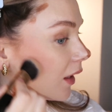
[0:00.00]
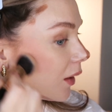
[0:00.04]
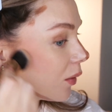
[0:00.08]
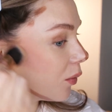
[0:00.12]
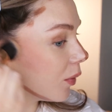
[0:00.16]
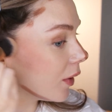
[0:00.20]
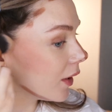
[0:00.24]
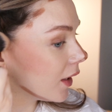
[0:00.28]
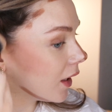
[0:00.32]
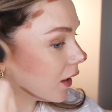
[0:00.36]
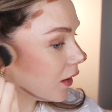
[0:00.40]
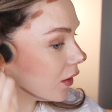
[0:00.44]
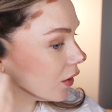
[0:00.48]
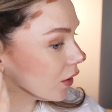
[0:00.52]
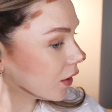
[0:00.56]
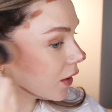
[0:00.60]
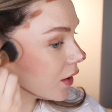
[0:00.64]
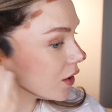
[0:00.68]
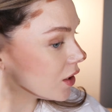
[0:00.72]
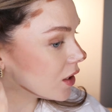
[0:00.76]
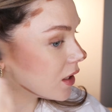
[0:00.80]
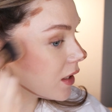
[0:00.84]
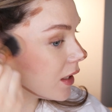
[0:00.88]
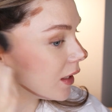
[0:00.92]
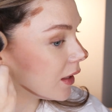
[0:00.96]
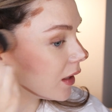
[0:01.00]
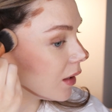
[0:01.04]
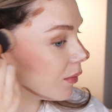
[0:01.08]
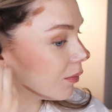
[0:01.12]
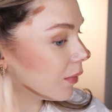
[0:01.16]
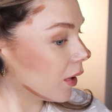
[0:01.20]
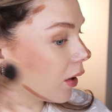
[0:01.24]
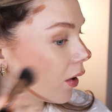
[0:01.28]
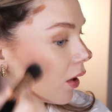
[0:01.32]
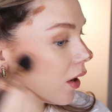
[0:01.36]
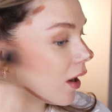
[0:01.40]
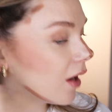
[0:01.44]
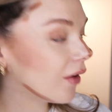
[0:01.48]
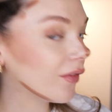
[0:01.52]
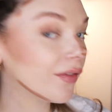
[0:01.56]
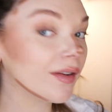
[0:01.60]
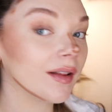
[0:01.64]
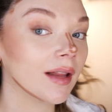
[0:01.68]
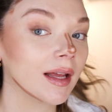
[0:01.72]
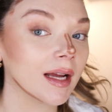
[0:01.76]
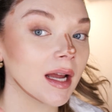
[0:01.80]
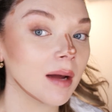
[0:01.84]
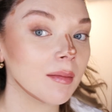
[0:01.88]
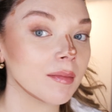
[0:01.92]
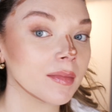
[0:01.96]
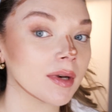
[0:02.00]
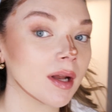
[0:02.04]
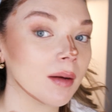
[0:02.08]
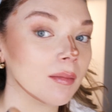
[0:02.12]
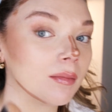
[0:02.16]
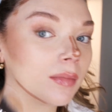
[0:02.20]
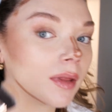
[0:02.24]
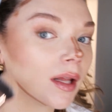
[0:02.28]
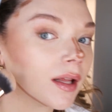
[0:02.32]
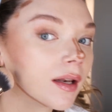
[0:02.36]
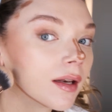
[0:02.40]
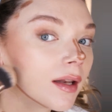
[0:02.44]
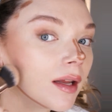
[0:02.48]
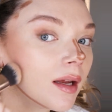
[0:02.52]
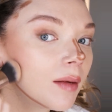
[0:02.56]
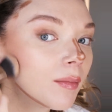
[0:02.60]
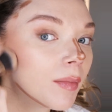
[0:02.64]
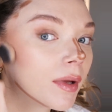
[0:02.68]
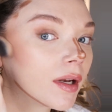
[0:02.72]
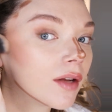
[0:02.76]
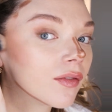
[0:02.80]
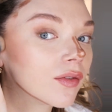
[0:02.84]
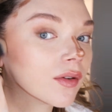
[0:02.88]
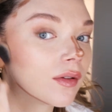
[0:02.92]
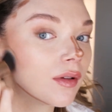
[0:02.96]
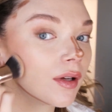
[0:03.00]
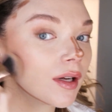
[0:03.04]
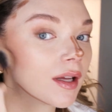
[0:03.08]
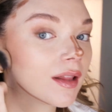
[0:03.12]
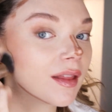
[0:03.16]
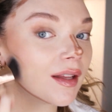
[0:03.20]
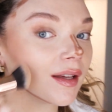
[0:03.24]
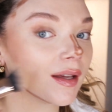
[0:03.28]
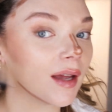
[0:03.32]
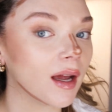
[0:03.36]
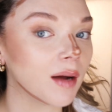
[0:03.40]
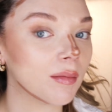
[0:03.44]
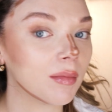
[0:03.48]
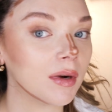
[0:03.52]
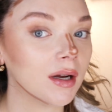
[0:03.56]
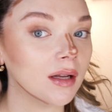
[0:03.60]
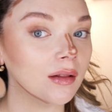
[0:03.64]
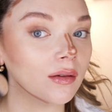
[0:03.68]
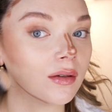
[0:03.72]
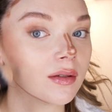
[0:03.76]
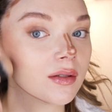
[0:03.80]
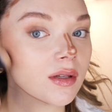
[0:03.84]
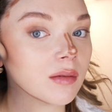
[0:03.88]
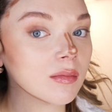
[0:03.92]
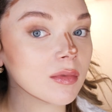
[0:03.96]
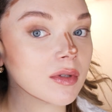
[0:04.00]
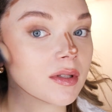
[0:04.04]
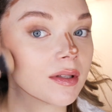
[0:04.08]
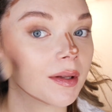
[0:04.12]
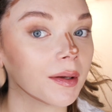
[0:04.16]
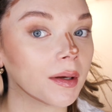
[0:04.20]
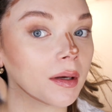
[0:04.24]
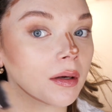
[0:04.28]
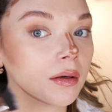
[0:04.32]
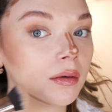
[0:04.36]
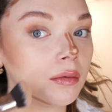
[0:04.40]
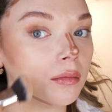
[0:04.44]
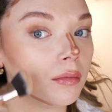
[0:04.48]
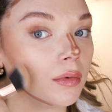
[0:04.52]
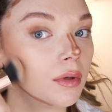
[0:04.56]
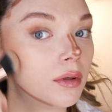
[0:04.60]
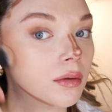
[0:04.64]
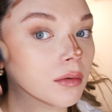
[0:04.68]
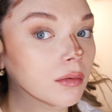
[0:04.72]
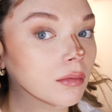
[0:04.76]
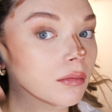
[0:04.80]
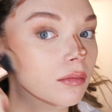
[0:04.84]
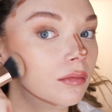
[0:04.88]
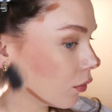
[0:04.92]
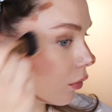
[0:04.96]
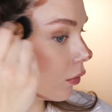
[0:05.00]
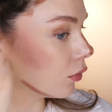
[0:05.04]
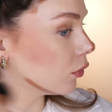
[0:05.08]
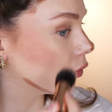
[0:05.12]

Like when I look just in the mirror, I feel like I'm done blending. But if you look in the camera, it looks almost like, whoa.